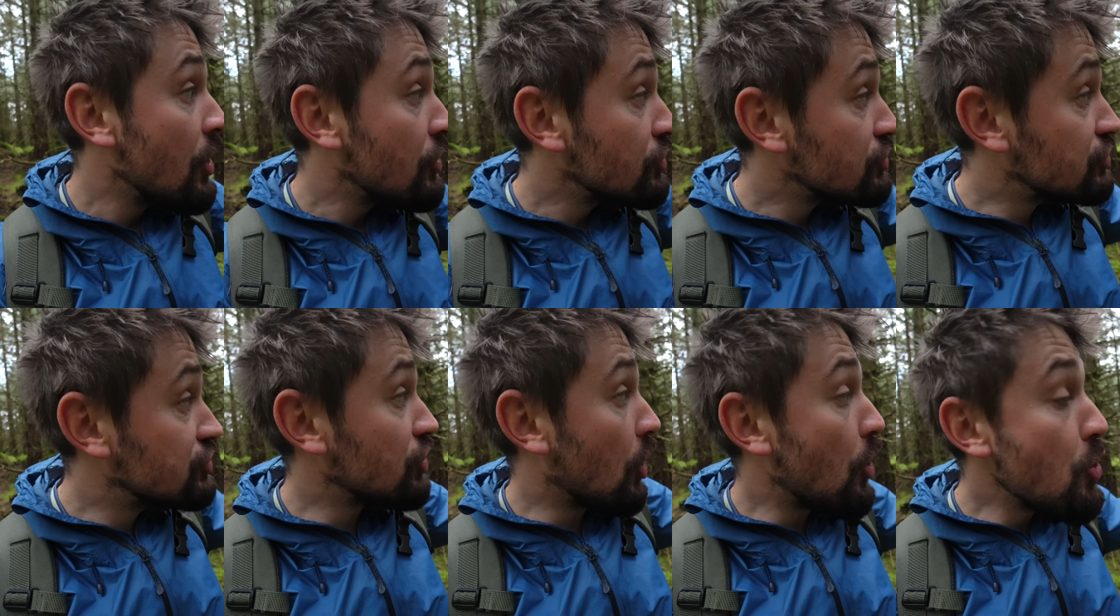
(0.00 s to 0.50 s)

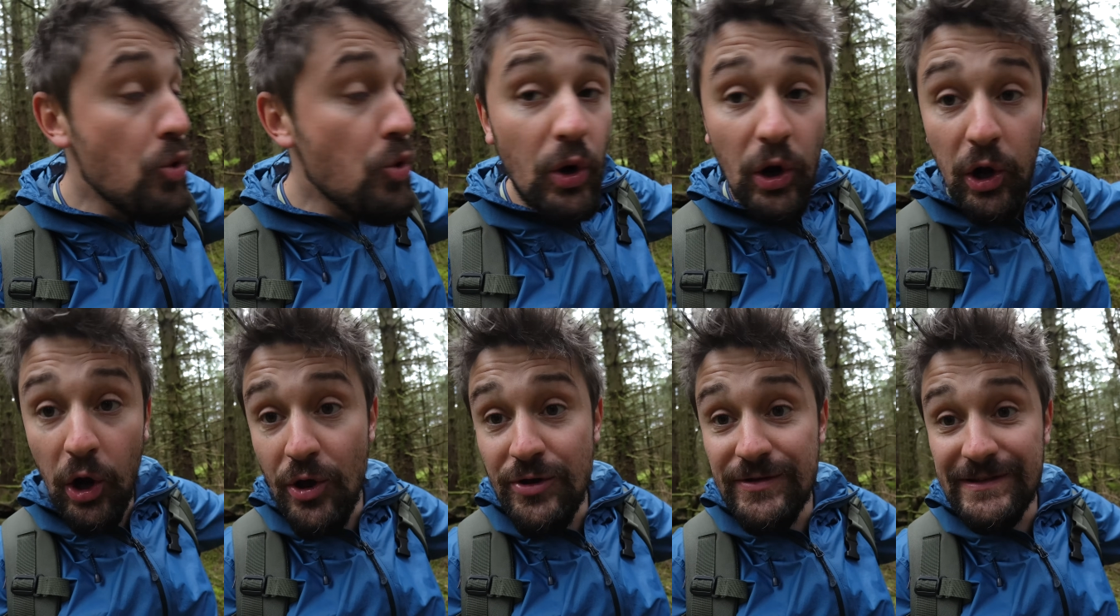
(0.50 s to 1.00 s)
so
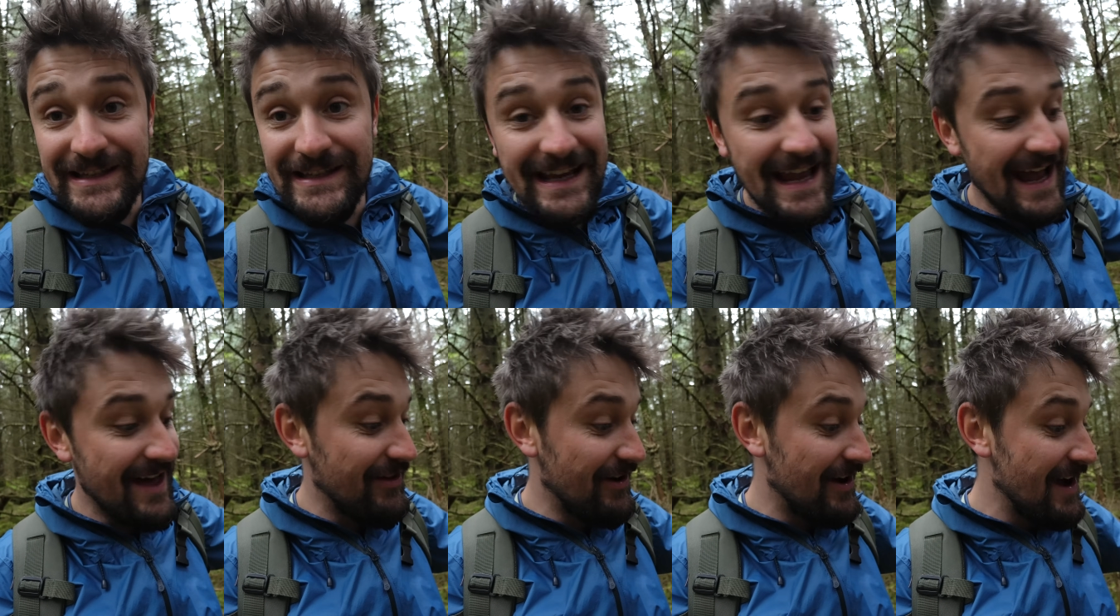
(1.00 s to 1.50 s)
close
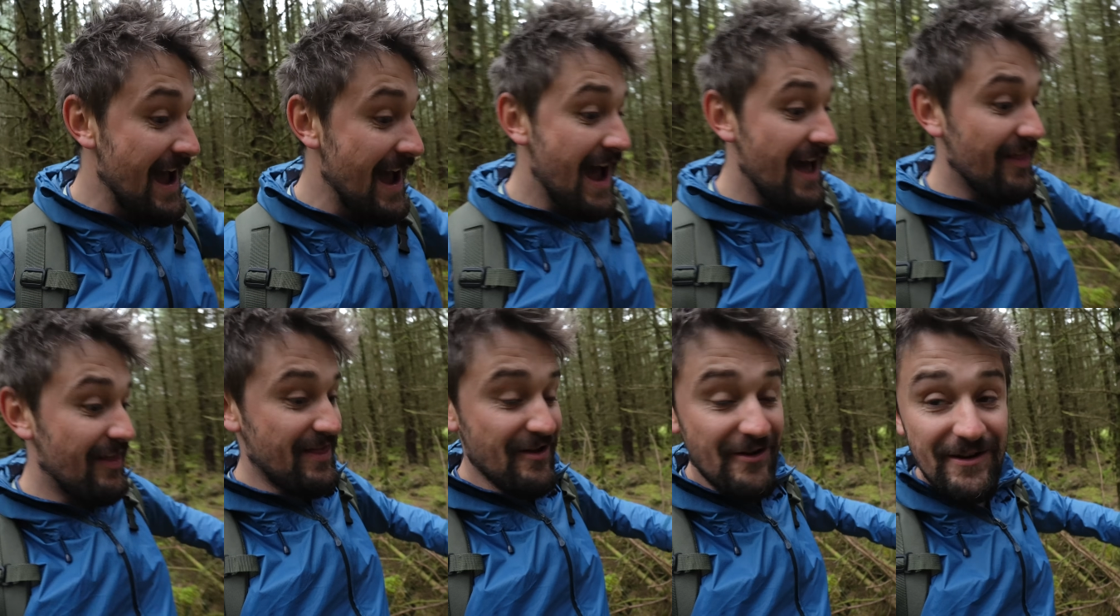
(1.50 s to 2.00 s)
together
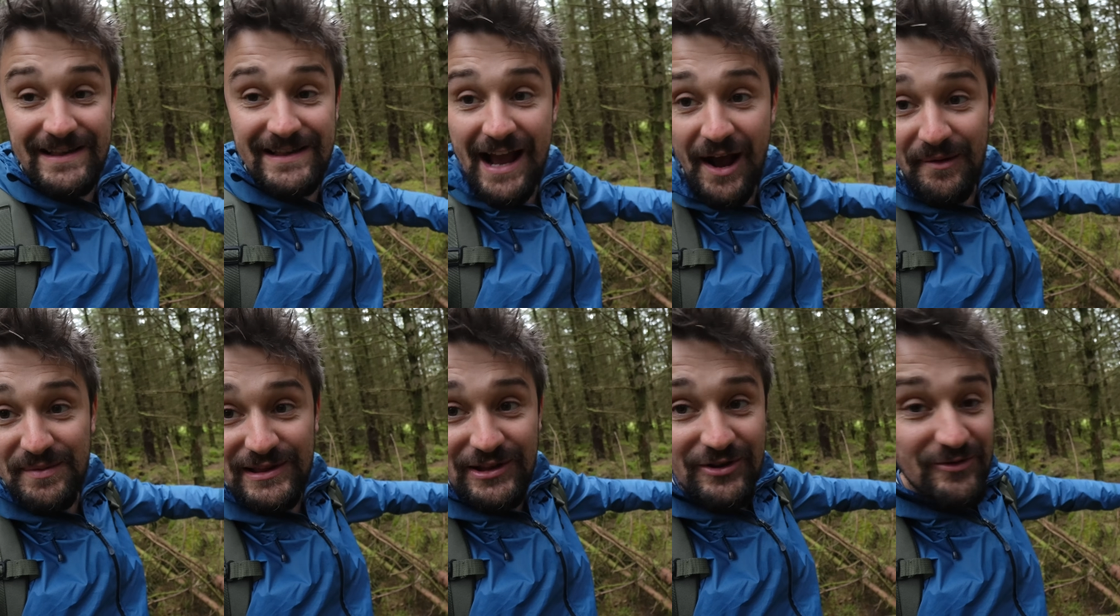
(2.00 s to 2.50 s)
that there is
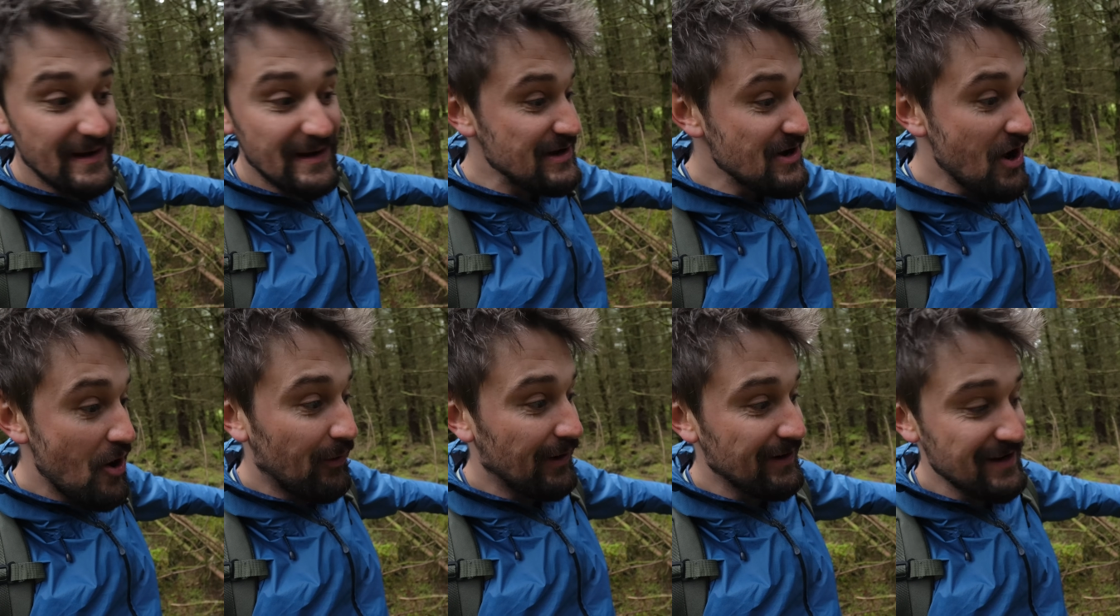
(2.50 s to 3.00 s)
absolutely
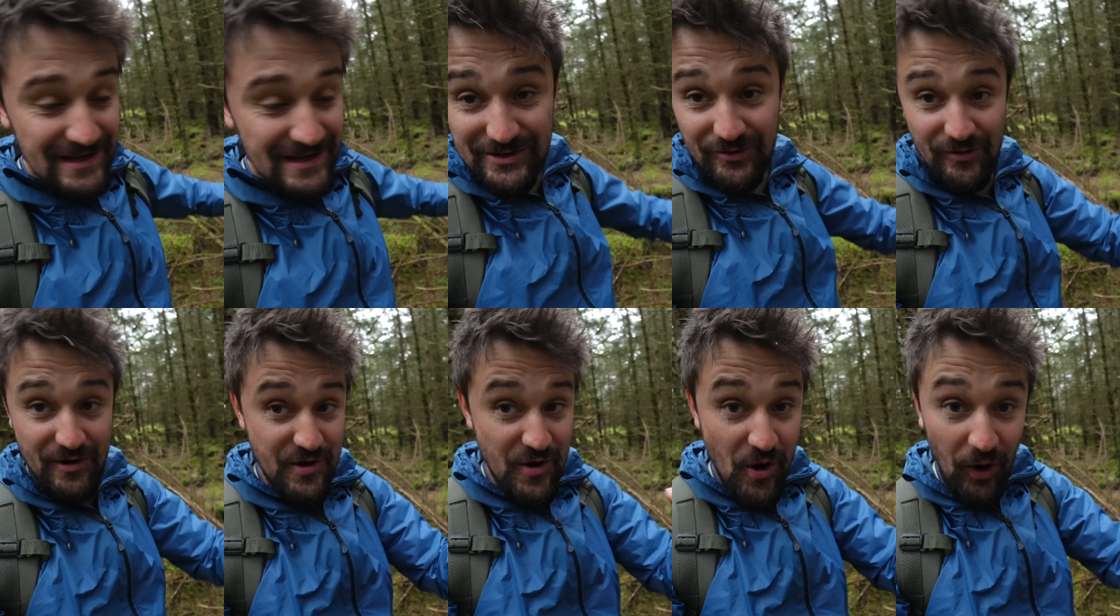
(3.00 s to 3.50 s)
no
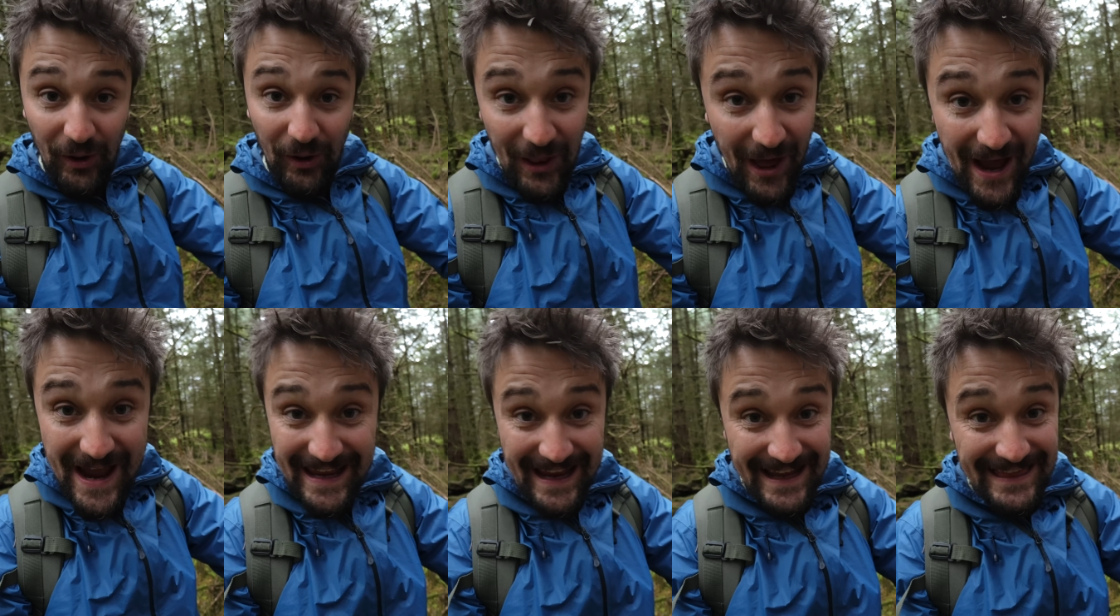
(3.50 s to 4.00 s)
understory, not
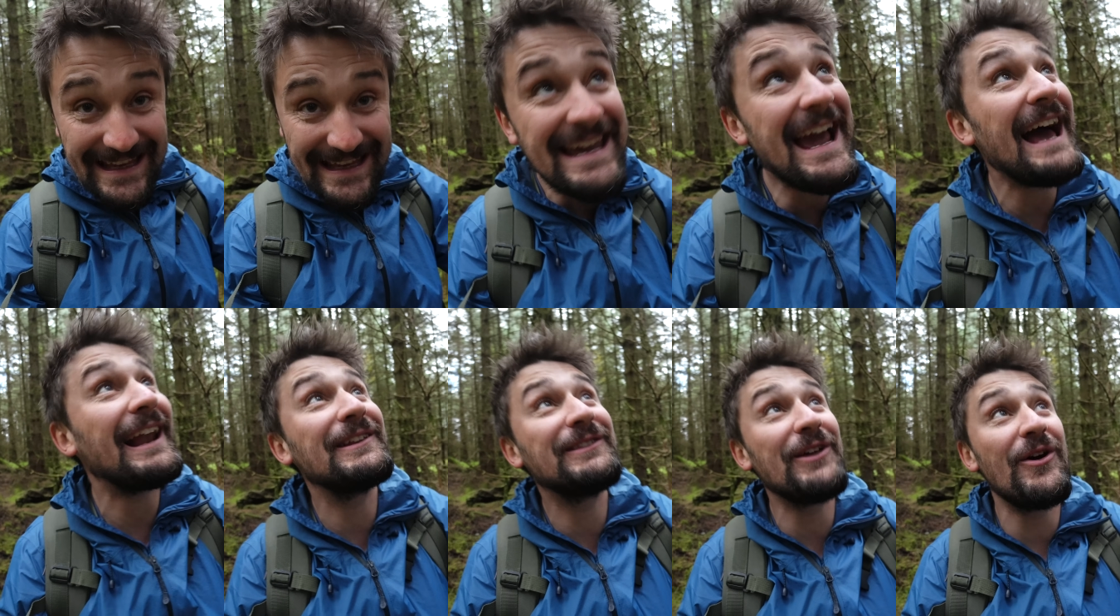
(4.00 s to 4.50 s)
like in the
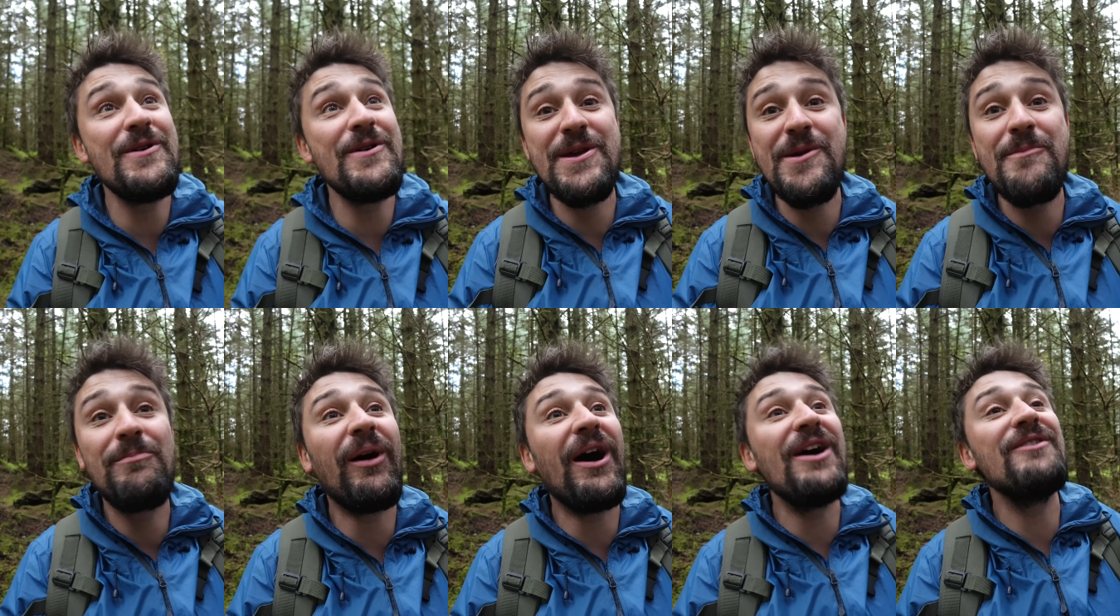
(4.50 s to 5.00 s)

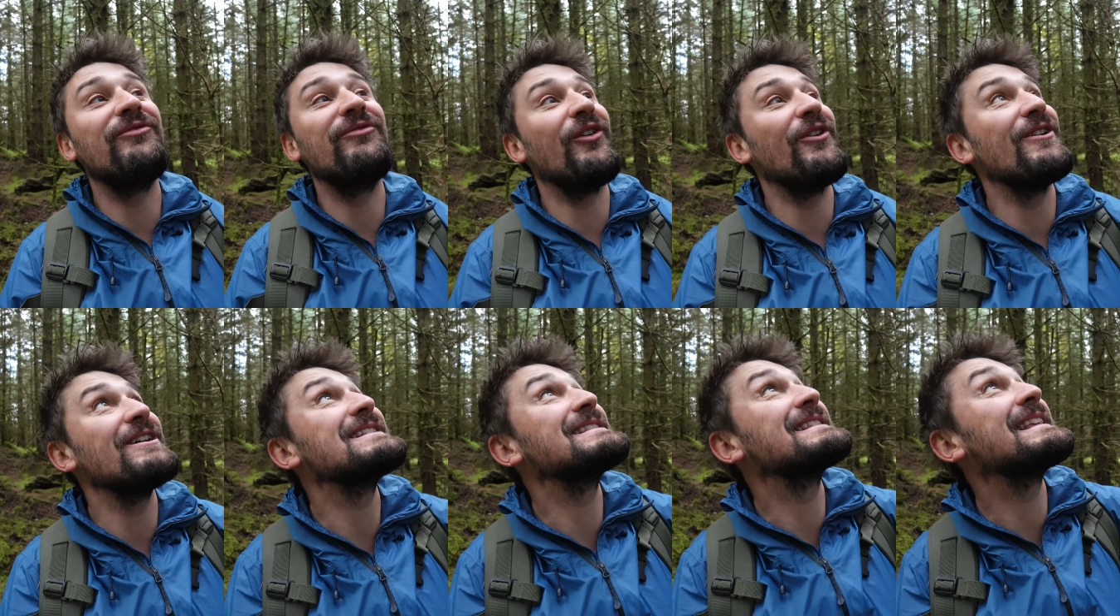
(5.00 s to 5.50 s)
Caledonian pine
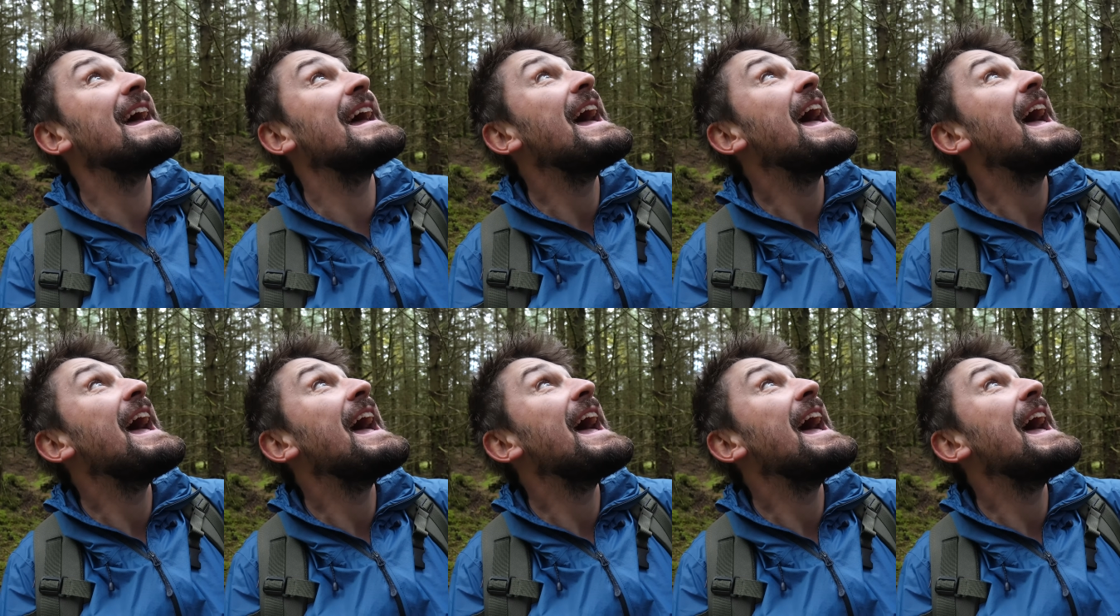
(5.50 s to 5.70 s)
forest.